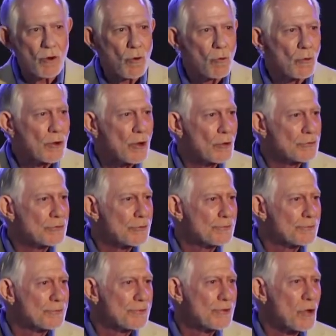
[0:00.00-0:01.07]
coach
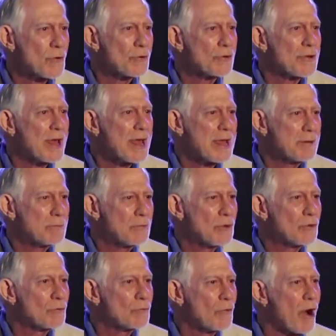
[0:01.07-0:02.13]
of Notre Dame,
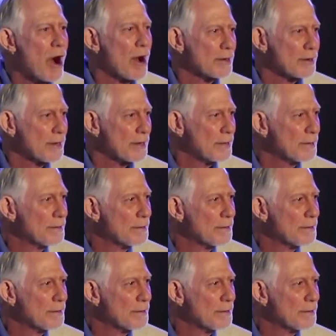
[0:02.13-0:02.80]
Newt Rockne,